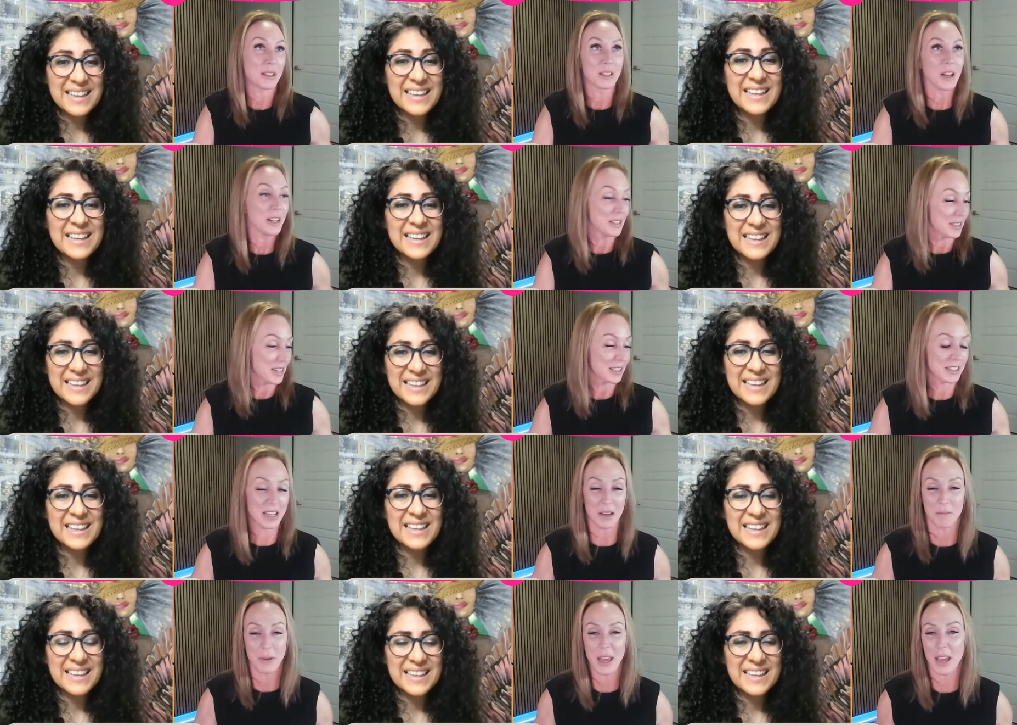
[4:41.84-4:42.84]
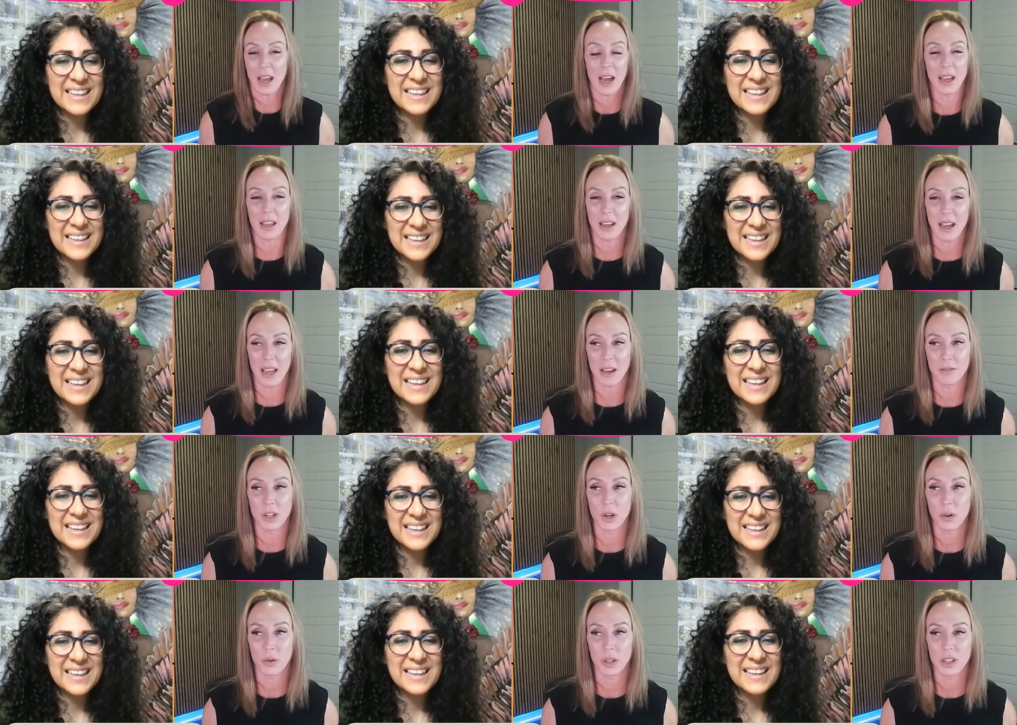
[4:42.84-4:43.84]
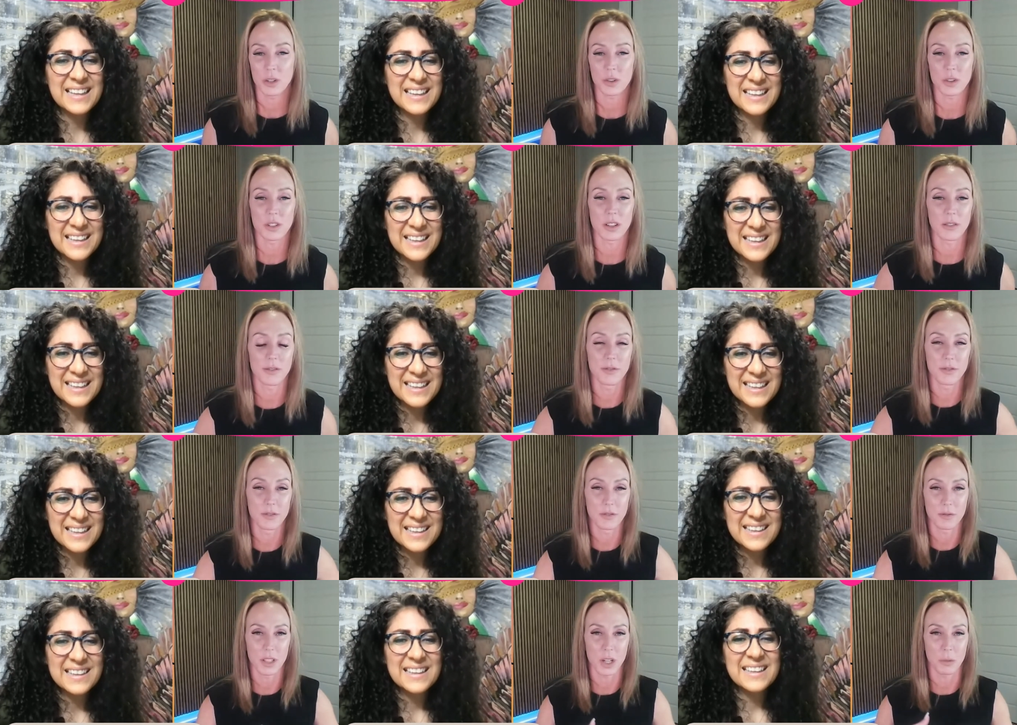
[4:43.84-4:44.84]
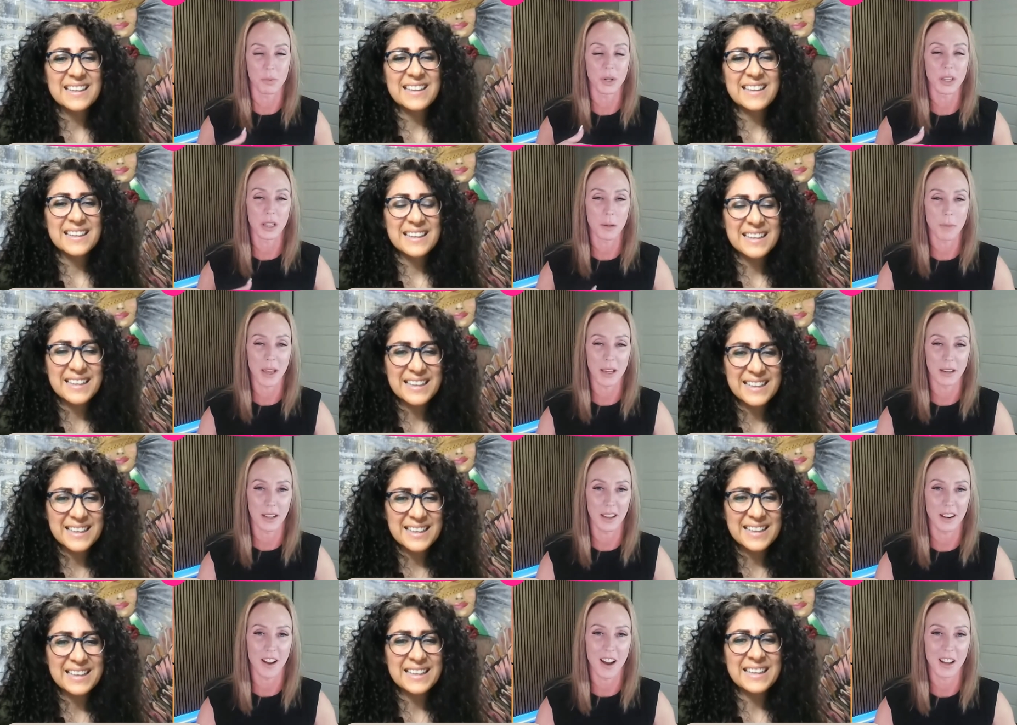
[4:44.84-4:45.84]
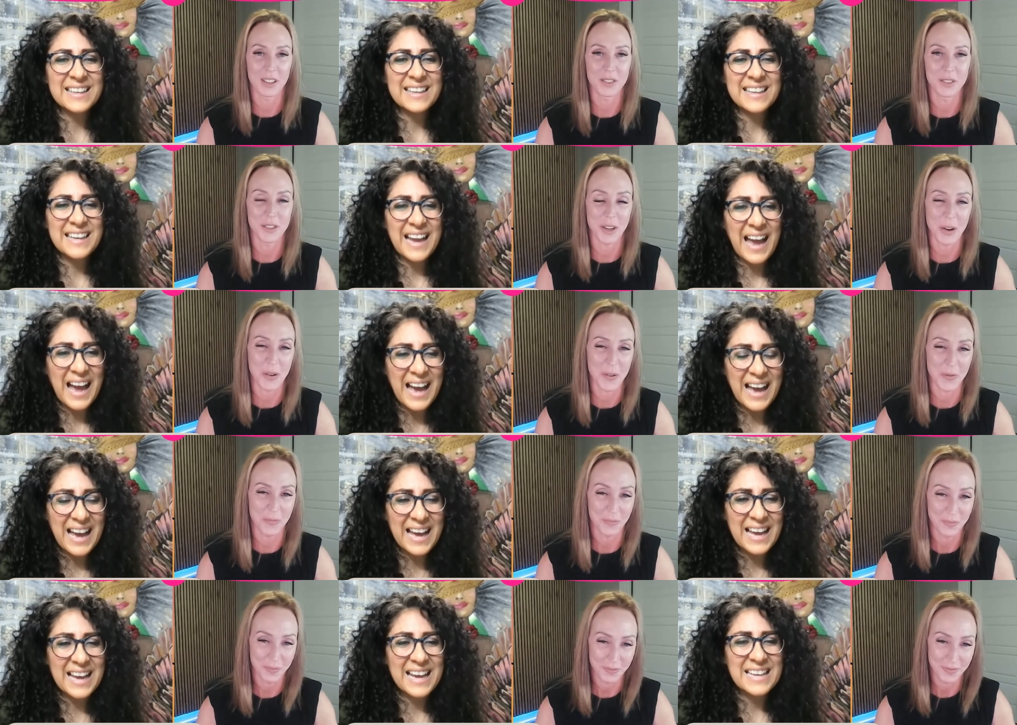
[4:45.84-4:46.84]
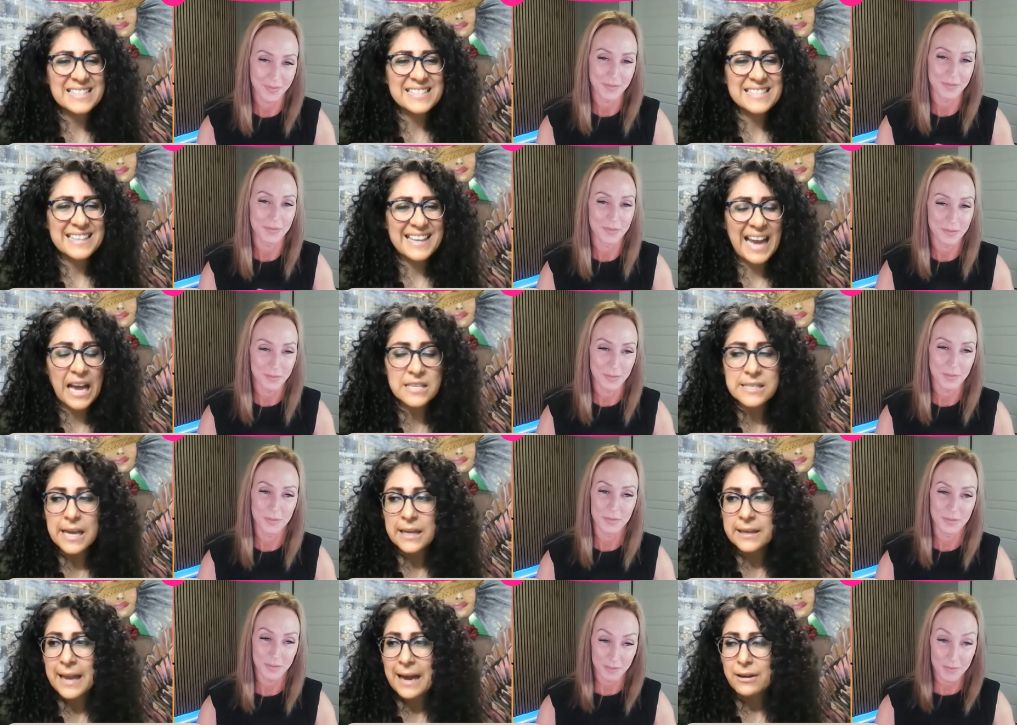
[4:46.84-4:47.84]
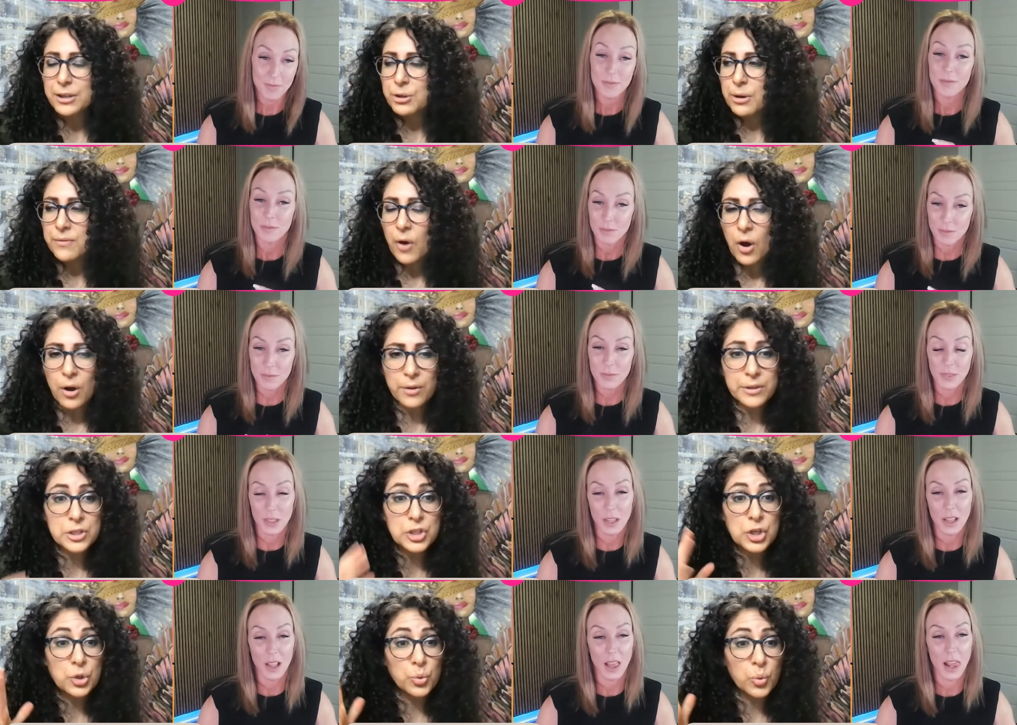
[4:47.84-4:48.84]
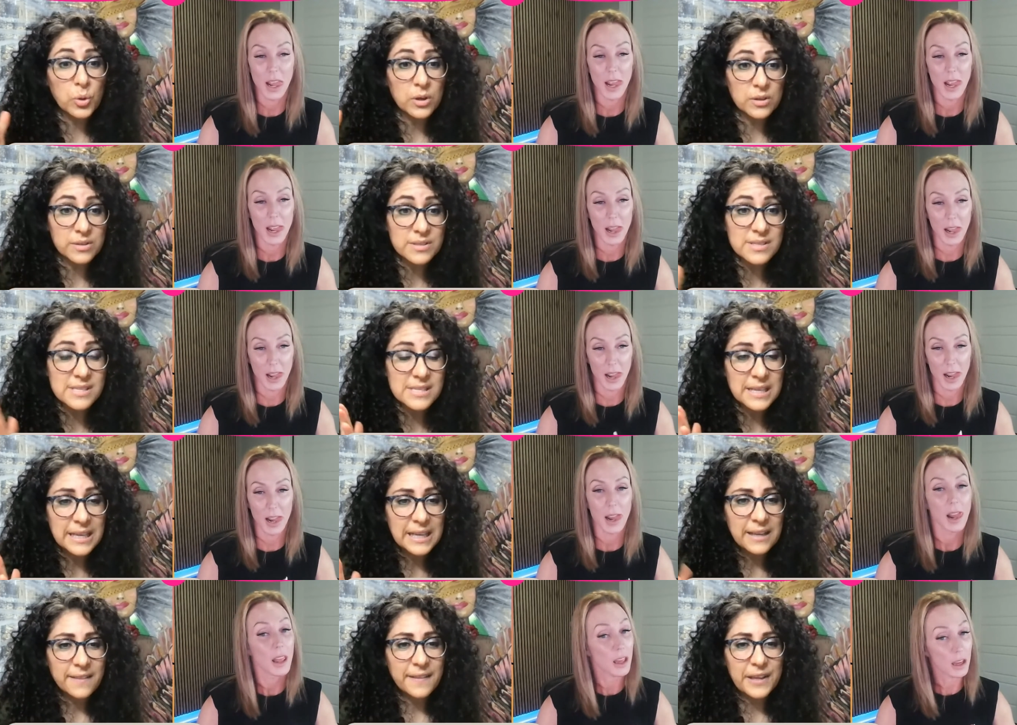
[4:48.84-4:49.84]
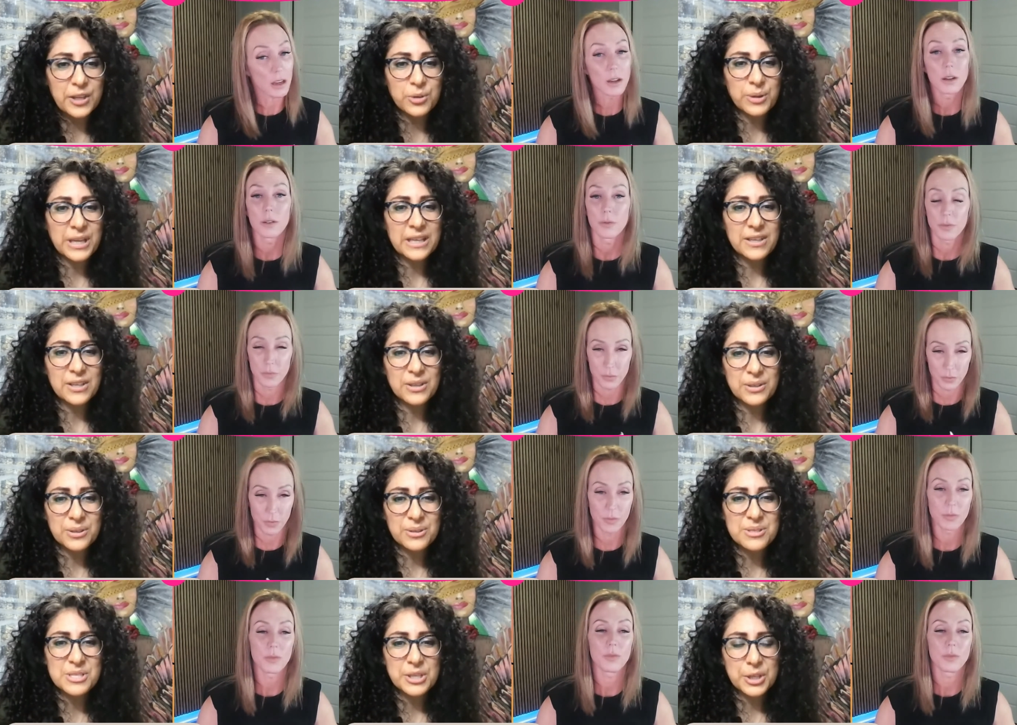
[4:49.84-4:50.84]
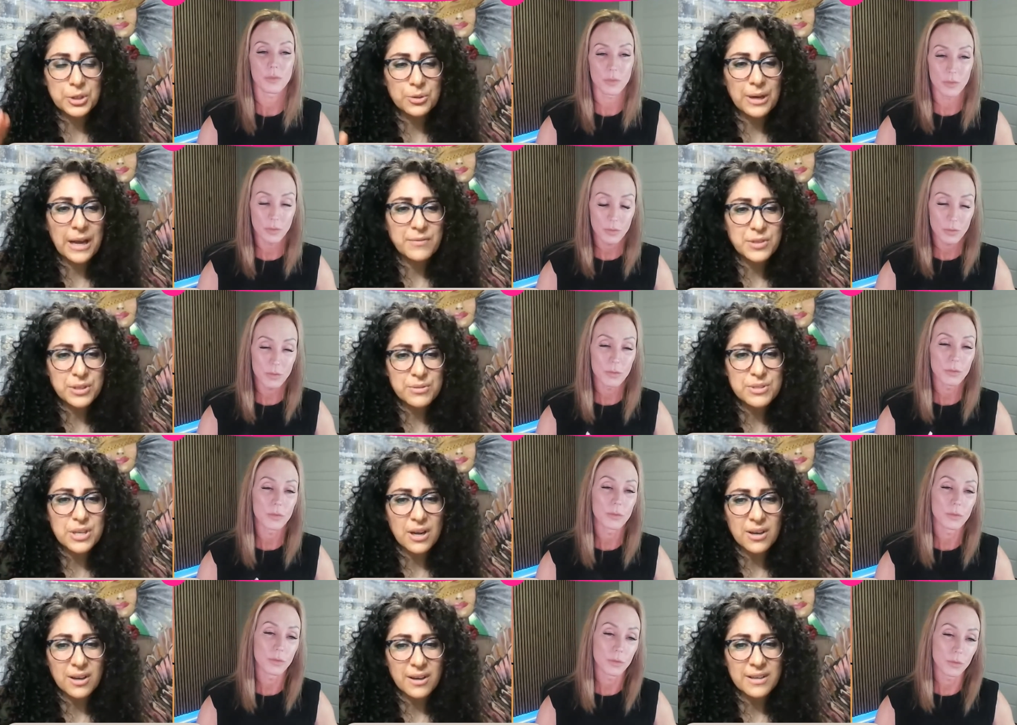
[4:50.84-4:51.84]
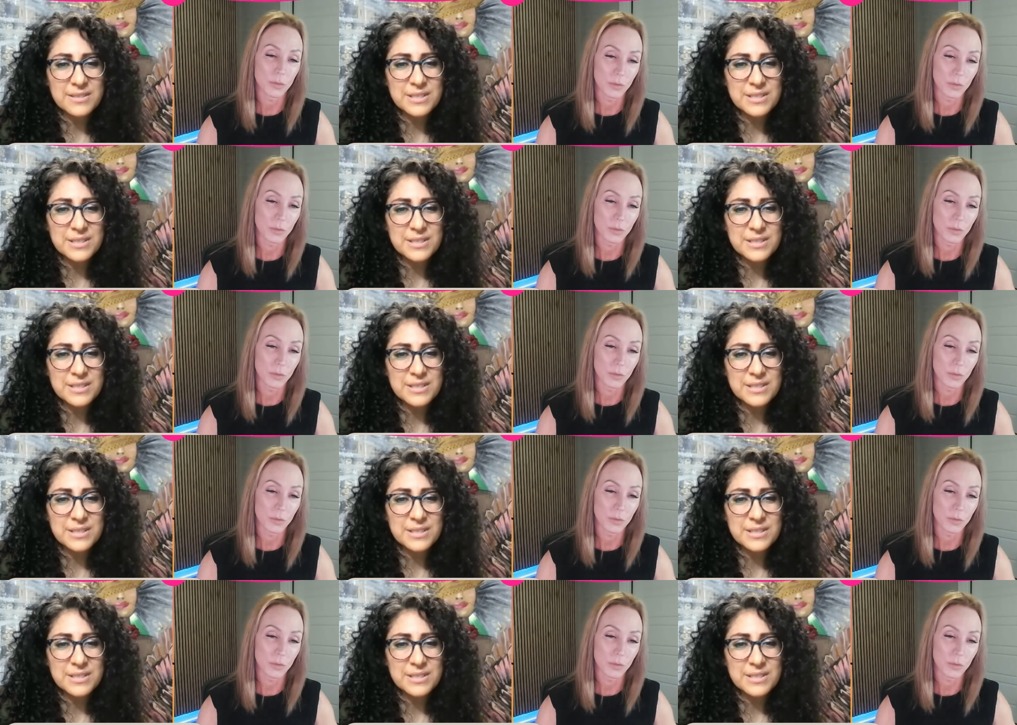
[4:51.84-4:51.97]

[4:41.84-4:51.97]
Speaker 1: as long as they stay at bay, I, I have no interest of you know putting the band-aid on so.
Speaker 2: yes yes and now you have all the tools that you can use so you don't have to use alcohol